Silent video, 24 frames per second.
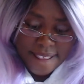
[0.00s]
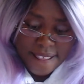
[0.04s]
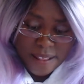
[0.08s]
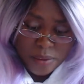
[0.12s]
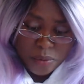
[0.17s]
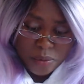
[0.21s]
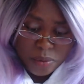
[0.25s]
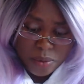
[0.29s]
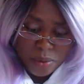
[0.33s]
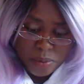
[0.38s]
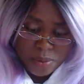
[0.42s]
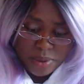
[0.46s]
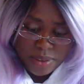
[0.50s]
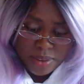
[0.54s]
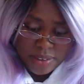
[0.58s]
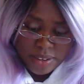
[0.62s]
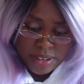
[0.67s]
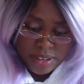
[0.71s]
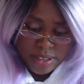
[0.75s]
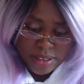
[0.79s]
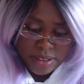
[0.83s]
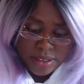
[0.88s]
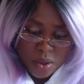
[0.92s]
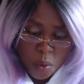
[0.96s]
What was
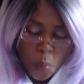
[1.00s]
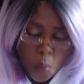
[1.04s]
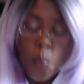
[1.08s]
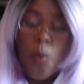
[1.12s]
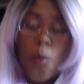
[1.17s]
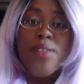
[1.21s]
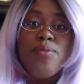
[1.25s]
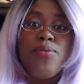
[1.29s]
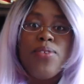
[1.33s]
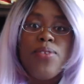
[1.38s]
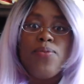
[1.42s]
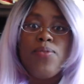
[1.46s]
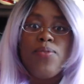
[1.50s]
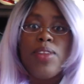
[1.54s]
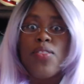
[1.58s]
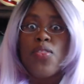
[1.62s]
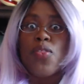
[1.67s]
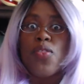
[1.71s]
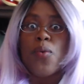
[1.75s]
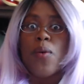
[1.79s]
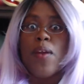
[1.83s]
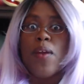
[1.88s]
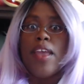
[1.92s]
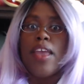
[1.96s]
it? one
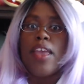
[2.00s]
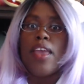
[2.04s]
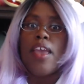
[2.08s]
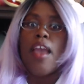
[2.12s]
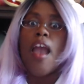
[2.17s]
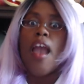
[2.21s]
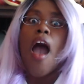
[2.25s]
fifty-three.